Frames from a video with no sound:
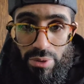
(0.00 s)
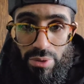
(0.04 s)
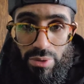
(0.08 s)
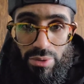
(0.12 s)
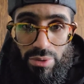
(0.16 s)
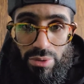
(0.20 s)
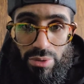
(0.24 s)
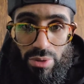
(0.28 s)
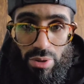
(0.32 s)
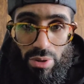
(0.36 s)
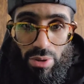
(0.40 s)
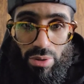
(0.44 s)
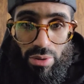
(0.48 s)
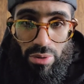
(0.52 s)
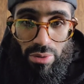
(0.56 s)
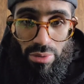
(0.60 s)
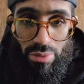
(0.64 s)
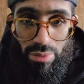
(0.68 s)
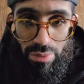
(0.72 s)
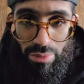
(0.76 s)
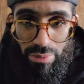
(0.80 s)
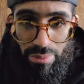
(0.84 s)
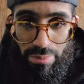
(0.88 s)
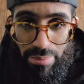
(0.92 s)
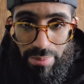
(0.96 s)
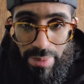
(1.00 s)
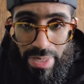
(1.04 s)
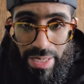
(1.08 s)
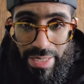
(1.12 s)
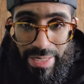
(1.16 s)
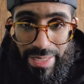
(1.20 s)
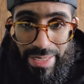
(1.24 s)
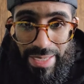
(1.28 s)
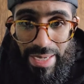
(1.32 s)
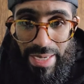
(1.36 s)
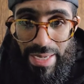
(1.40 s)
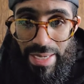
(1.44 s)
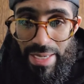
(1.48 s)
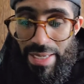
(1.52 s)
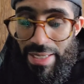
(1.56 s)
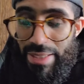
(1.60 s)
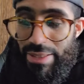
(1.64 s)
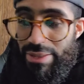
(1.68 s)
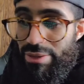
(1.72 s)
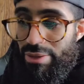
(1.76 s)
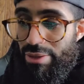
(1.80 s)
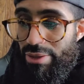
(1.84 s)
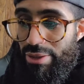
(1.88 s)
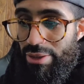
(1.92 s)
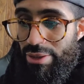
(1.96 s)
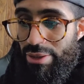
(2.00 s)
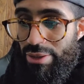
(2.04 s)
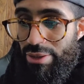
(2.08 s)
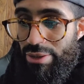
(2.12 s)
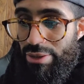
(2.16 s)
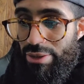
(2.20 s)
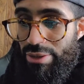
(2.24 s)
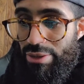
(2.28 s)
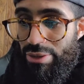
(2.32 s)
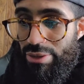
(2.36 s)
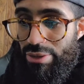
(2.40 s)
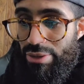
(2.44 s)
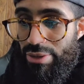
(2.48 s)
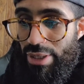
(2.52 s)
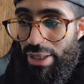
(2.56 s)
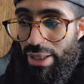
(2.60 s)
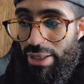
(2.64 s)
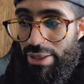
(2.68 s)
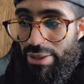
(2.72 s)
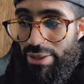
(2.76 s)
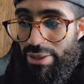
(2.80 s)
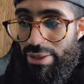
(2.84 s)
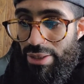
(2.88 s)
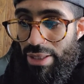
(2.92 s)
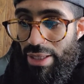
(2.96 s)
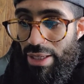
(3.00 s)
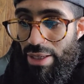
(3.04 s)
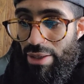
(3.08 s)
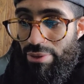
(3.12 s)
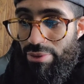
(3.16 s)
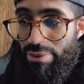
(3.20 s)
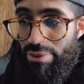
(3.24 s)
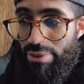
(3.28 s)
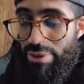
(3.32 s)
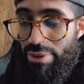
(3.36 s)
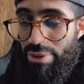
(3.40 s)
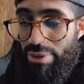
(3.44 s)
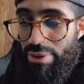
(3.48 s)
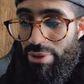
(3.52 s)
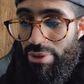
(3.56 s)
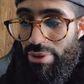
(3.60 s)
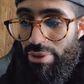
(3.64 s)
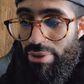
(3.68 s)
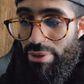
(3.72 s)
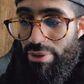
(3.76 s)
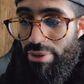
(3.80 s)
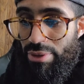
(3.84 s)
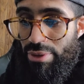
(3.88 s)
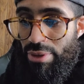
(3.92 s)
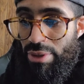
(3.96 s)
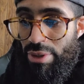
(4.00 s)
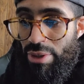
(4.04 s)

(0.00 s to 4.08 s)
So my guy actually tested out the